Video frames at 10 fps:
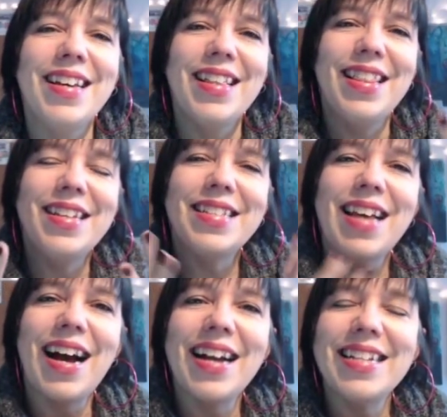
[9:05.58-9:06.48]
this
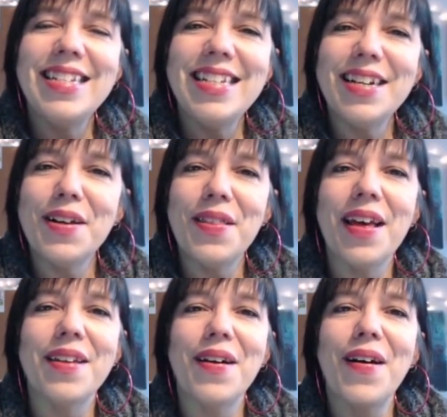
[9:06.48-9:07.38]
idea
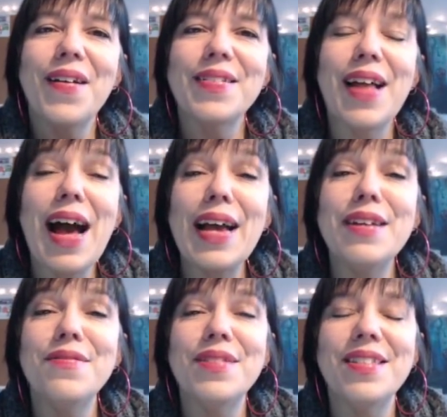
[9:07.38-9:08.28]
that our
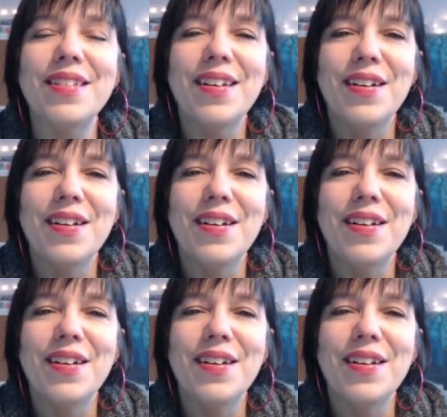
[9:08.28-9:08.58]
lives